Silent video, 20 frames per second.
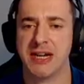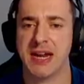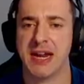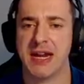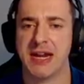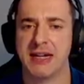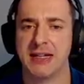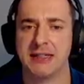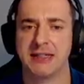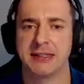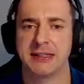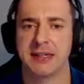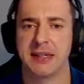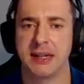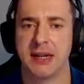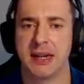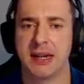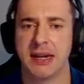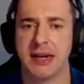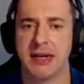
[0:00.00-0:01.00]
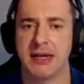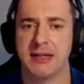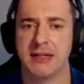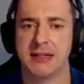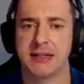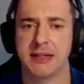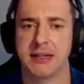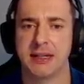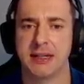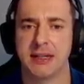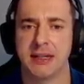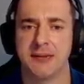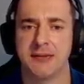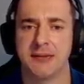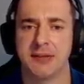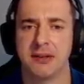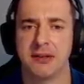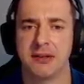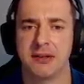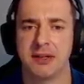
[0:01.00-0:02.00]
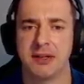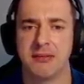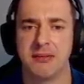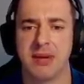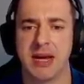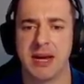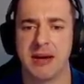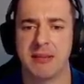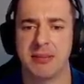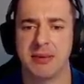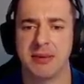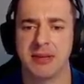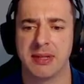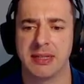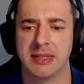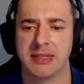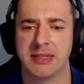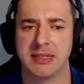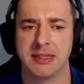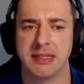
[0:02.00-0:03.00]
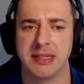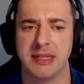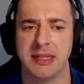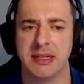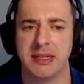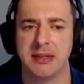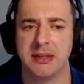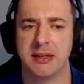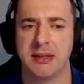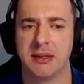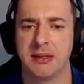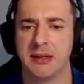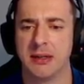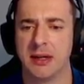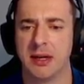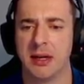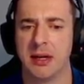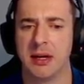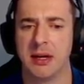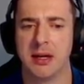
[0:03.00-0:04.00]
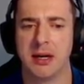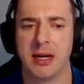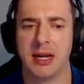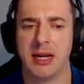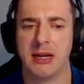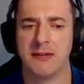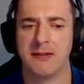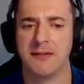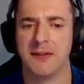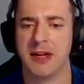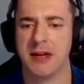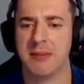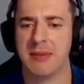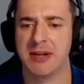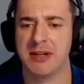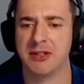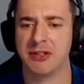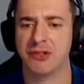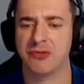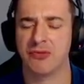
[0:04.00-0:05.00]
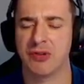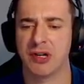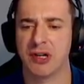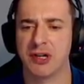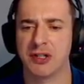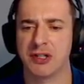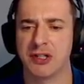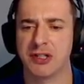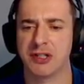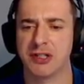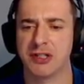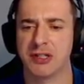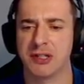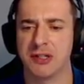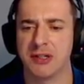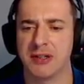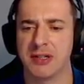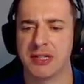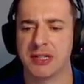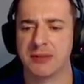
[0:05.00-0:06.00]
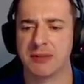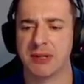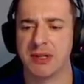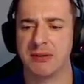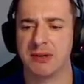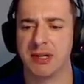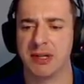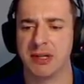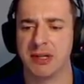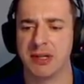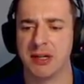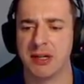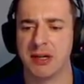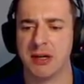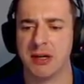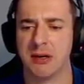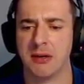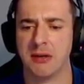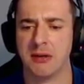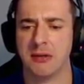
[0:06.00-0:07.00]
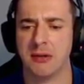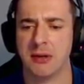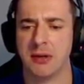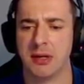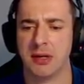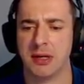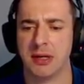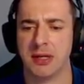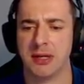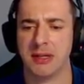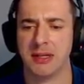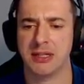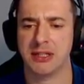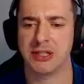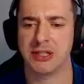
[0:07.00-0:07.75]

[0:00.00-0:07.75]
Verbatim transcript: Eggs. And uh, if we look on the map, this is here uh, in Fairmeadows Ranch. So that's where you want to go. Uh, there's